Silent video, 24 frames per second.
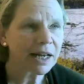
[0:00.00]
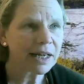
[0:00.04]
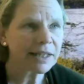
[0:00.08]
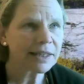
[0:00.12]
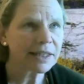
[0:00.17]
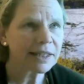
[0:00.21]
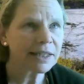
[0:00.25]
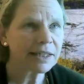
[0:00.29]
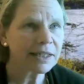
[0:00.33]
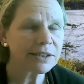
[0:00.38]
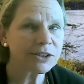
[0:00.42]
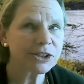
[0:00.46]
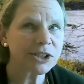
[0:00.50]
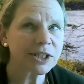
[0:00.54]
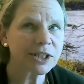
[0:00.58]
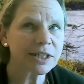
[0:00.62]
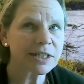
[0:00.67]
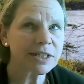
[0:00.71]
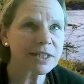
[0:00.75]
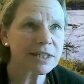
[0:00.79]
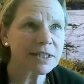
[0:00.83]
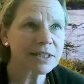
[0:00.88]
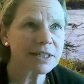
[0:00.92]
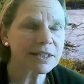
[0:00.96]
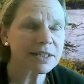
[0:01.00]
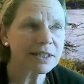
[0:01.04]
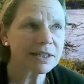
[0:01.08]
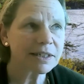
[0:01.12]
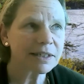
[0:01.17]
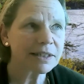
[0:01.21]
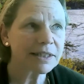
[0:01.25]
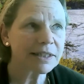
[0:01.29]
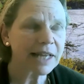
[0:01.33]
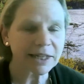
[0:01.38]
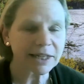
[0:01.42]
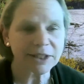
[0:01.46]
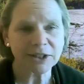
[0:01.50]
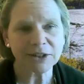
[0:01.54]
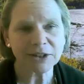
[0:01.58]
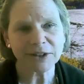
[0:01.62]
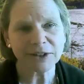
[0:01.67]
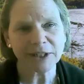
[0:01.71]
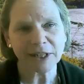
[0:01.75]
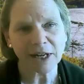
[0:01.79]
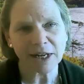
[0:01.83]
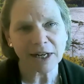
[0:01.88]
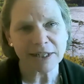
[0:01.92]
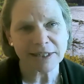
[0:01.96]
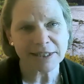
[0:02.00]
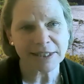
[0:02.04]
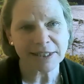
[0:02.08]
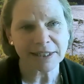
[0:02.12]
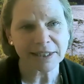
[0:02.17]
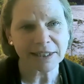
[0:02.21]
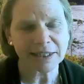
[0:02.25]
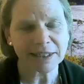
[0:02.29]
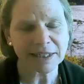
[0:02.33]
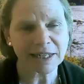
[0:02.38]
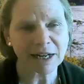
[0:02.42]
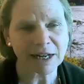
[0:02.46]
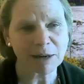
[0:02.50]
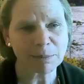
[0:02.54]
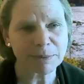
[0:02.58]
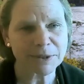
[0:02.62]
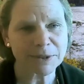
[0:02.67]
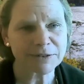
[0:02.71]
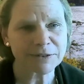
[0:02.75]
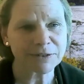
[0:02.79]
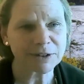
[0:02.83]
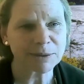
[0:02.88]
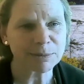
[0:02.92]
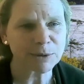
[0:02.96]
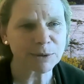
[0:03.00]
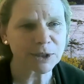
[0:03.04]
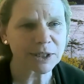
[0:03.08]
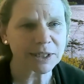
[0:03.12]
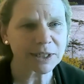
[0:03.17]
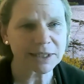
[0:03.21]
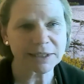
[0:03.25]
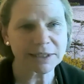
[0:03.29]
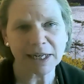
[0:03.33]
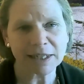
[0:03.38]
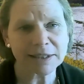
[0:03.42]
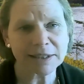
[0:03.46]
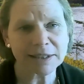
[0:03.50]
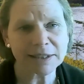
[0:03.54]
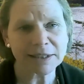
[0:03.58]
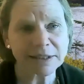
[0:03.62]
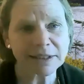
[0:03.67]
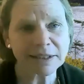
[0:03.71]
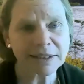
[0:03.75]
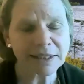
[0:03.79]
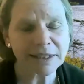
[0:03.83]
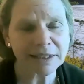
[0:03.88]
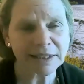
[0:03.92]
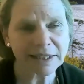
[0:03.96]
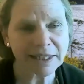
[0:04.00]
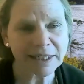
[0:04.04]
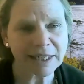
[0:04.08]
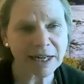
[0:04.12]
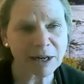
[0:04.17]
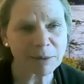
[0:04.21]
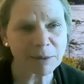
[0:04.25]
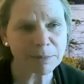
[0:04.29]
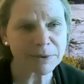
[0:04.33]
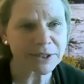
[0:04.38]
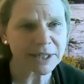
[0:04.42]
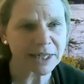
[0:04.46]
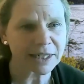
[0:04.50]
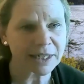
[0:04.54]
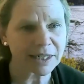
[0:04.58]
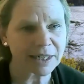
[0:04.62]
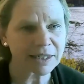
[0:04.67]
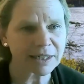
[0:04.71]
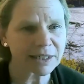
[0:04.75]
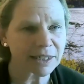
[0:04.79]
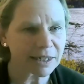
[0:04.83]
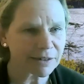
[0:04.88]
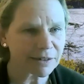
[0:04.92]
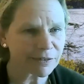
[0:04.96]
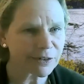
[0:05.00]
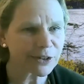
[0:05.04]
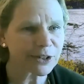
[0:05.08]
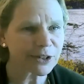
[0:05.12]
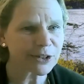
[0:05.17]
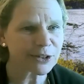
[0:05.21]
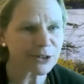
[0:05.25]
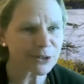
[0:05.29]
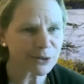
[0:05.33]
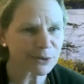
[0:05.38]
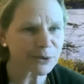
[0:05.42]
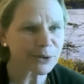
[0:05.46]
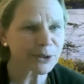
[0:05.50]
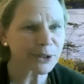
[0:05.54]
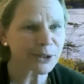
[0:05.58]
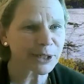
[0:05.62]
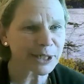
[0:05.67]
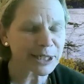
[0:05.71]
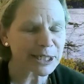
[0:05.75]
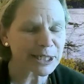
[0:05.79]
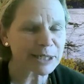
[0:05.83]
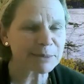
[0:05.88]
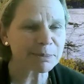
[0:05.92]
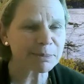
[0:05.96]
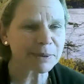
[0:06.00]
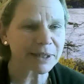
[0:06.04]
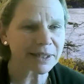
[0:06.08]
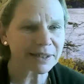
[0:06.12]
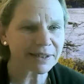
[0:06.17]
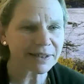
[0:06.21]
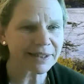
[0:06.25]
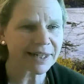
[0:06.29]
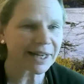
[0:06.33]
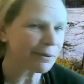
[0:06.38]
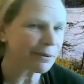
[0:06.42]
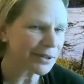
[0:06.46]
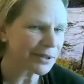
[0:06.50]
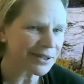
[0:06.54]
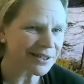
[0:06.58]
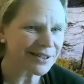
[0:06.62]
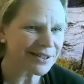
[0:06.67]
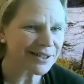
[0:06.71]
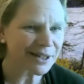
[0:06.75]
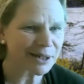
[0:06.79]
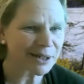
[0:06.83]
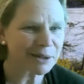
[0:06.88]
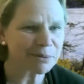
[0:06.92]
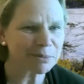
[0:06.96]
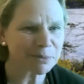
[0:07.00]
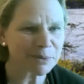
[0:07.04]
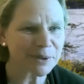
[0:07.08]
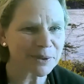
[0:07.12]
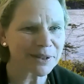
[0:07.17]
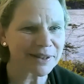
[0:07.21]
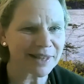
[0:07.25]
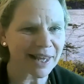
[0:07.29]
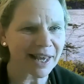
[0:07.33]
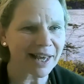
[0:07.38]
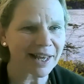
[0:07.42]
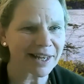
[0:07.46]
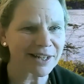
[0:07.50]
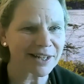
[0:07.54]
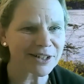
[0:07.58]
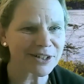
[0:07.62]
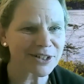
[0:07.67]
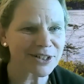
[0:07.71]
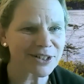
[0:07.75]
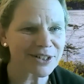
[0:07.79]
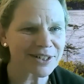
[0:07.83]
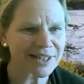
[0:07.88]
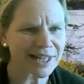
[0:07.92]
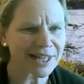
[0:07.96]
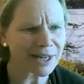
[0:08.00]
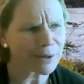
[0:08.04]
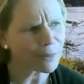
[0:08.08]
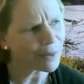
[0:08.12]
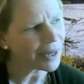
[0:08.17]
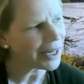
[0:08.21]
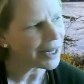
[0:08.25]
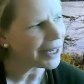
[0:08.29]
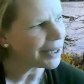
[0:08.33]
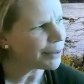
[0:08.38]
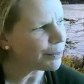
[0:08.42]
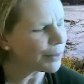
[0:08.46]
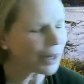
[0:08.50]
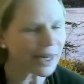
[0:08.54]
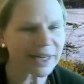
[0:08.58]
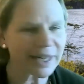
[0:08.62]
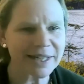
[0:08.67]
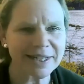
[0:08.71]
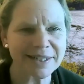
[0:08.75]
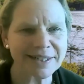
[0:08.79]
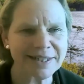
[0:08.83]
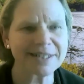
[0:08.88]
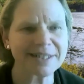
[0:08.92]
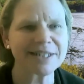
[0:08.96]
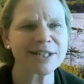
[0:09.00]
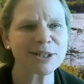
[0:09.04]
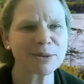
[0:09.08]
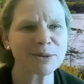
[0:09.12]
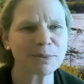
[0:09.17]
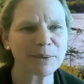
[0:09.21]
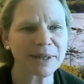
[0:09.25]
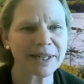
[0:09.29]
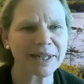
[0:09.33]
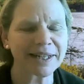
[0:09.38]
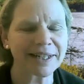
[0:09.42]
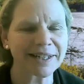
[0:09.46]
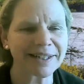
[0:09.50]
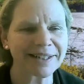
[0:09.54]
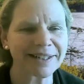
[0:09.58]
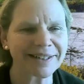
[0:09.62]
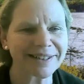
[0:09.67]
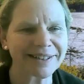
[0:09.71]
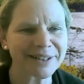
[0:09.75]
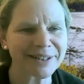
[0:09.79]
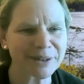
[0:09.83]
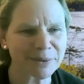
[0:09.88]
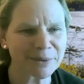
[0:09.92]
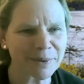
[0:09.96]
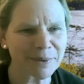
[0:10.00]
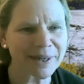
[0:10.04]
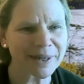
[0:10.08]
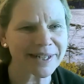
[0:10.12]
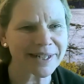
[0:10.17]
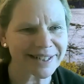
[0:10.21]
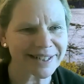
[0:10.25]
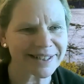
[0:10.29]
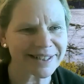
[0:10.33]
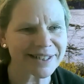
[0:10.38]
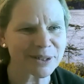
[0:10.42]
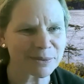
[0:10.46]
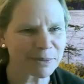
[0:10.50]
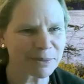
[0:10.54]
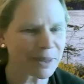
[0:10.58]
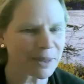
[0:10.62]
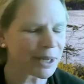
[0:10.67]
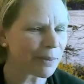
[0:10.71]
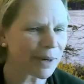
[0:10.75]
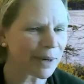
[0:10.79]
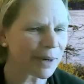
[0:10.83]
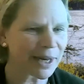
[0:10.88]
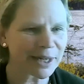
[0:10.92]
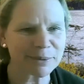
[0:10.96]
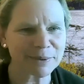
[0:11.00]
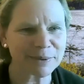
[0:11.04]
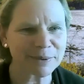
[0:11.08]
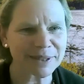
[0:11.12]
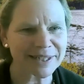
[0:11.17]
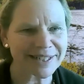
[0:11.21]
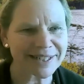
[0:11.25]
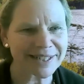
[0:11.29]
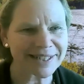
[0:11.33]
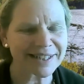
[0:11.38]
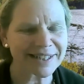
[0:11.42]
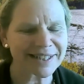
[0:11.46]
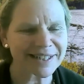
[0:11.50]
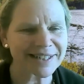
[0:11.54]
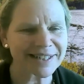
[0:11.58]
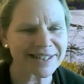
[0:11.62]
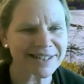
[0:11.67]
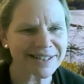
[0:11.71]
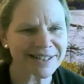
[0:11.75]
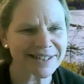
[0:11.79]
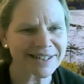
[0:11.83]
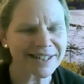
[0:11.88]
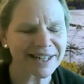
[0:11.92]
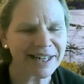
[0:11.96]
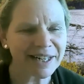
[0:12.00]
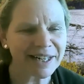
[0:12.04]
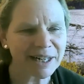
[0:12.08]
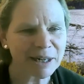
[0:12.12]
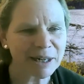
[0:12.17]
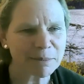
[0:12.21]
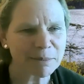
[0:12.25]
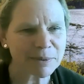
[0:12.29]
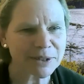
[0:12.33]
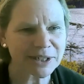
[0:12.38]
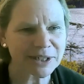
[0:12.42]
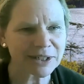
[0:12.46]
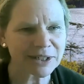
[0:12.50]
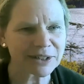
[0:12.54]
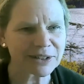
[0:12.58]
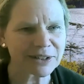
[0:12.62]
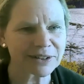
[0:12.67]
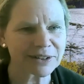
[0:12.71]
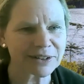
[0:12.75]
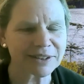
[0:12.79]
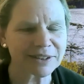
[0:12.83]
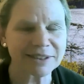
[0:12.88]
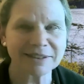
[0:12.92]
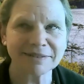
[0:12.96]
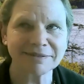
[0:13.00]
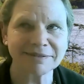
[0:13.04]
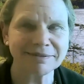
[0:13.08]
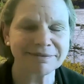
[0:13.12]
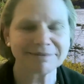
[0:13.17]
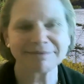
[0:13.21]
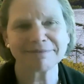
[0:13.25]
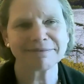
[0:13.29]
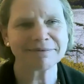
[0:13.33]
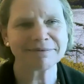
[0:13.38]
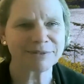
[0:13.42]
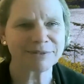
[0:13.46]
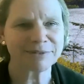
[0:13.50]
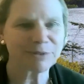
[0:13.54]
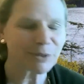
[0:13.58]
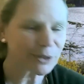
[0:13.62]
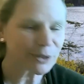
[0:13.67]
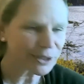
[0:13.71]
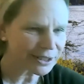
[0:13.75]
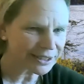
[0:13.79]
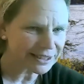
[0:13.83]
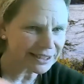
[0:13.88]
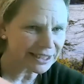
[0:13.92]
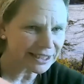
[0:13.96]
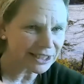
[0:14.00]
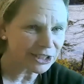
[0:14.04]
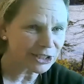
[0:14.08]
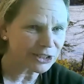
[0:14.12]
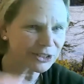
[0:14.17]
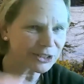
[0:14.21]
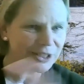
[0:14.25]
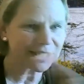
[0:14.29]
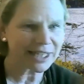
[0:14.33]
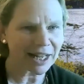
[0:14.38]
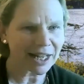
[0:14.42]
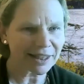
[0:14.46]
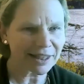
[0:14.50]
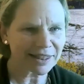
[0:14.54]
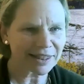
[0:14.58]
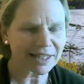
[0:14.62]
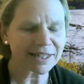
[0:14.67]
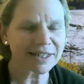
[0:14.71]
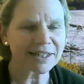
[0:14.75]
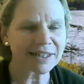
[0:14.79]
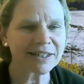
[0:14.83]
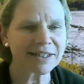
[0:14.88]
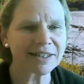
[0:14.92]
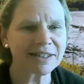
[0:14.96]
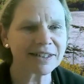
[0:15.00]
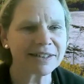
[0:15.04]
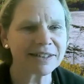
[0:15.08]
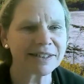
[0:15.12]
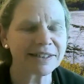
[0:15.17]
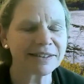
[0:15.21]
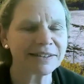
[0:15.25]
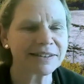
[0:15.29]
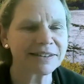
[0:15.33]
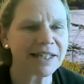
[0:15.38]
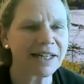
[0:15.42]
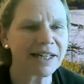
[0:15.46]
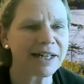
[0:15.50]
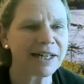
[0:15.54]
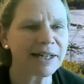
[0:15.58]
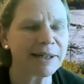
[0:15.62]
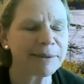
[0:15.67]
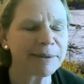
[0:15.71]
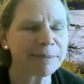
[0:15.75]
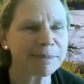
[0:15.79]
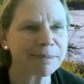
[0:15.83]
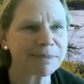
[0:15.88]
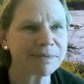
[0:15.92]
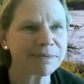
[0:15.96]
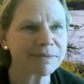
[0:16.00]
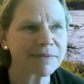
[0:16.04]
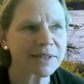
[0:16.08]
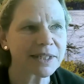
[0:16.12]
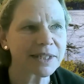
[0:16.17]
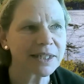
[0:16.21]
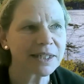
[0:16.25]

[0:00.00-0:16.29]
i think just that curiosity can help us feel more connected and can help us kind of uncover these stories but yeah i would start with that just like why why is this way you know why is it this way why do we see this particular forest here and not there and um